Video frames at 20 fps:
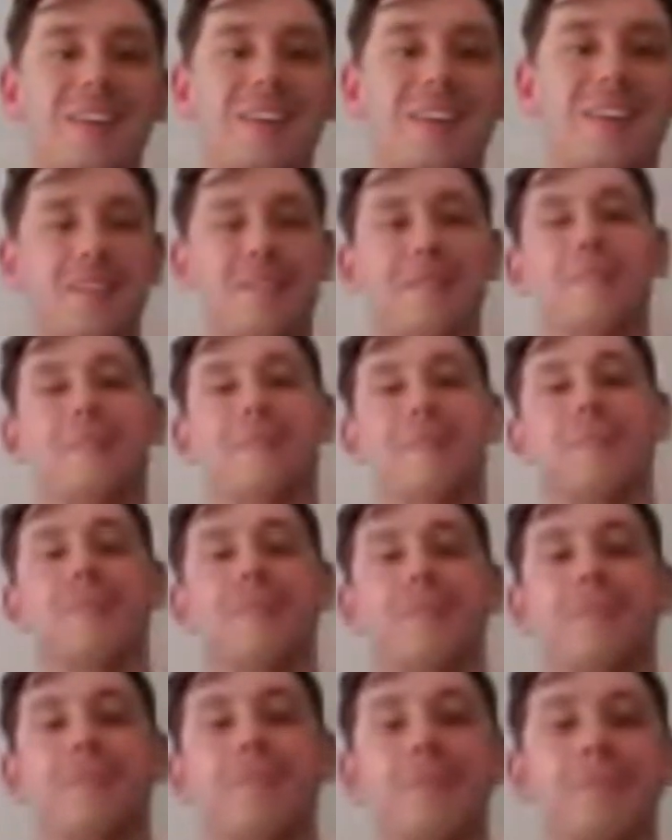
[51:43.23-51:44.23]

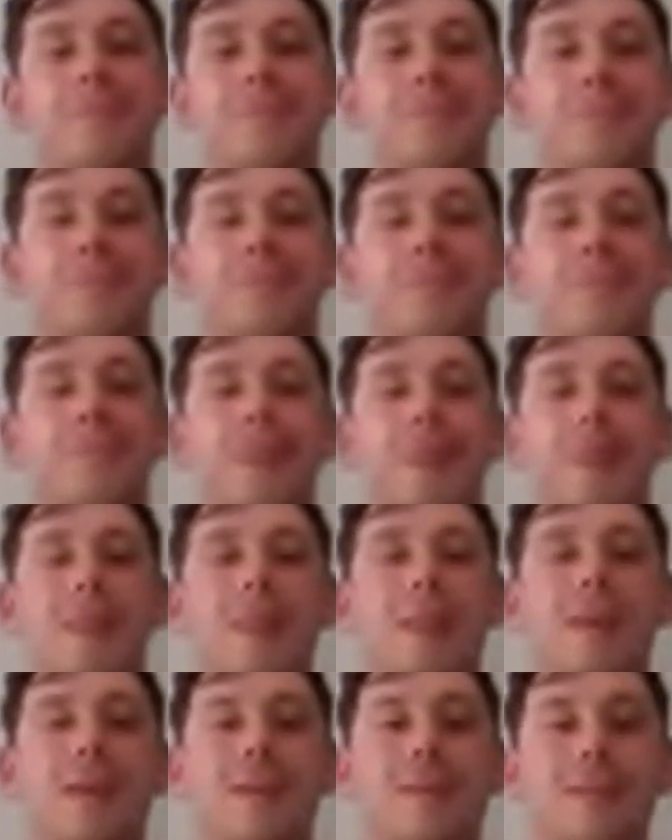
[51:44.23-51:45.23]

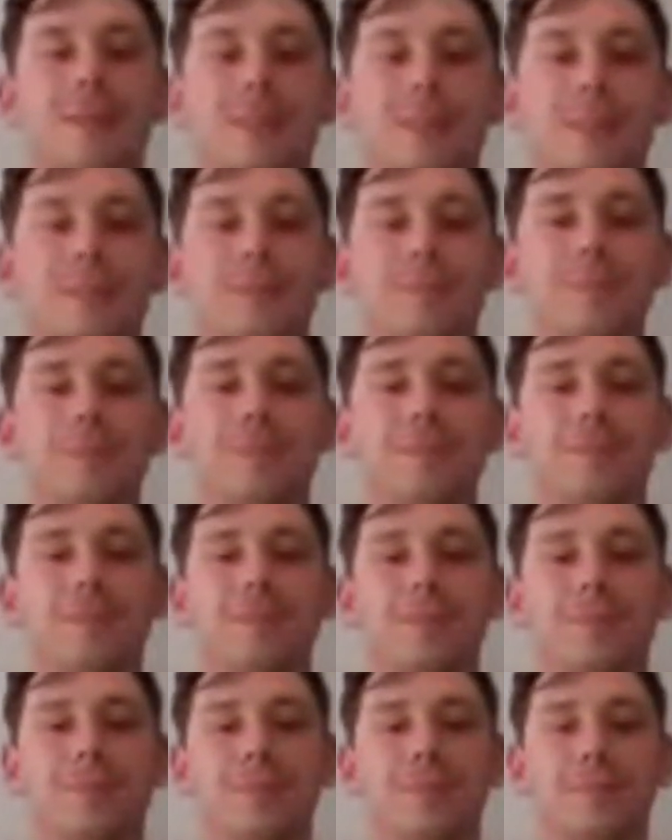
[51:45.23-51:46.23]

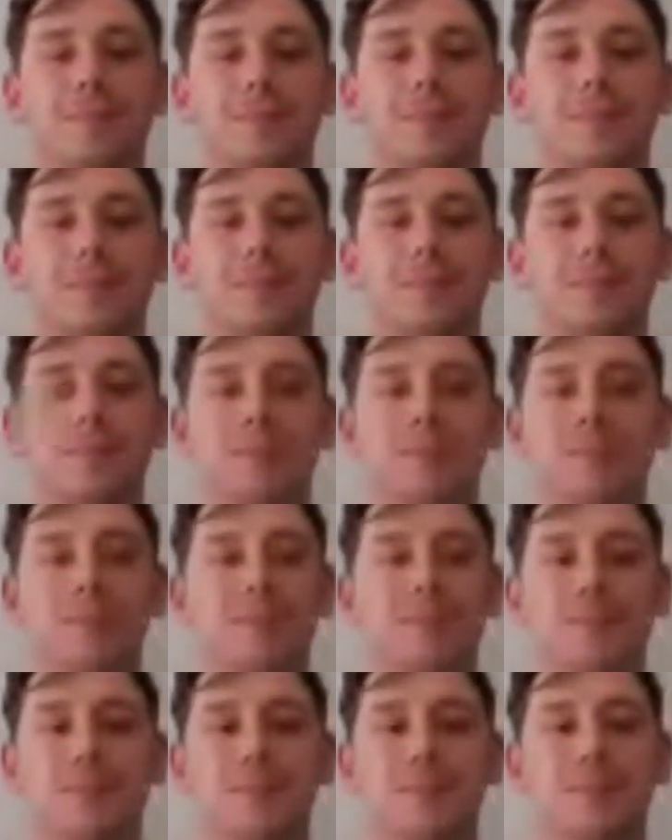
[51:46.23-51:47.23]

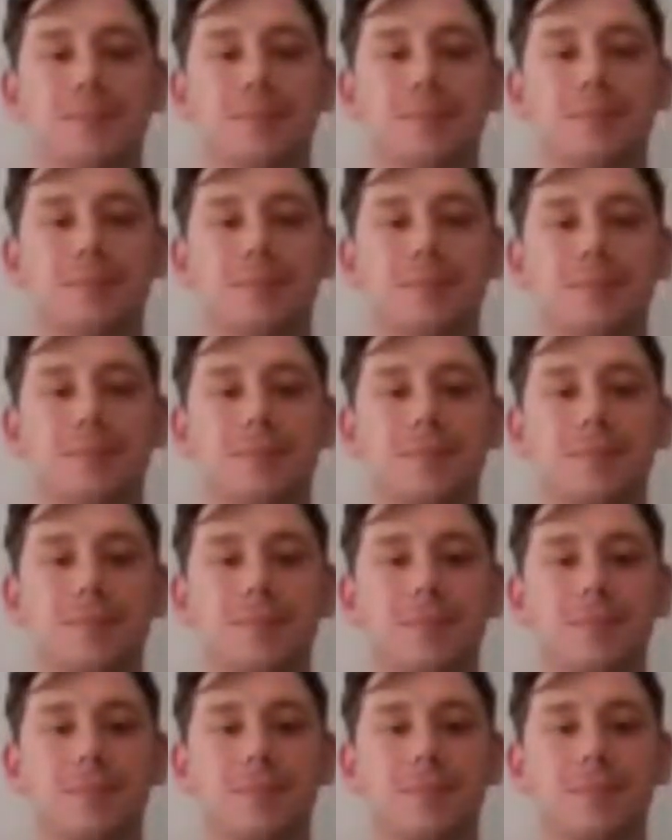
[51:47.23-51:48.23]

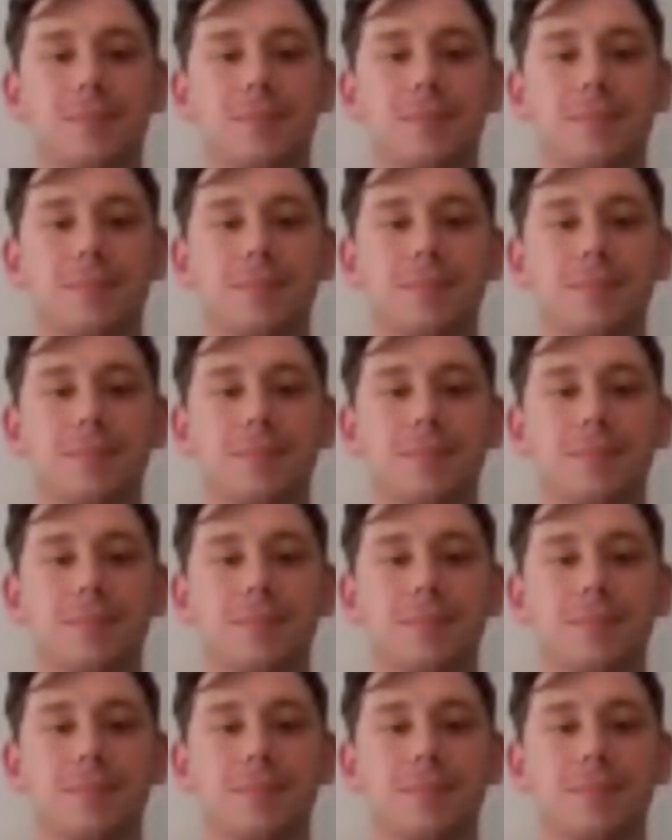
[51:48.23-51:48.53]
No words are spoken by the person on screen.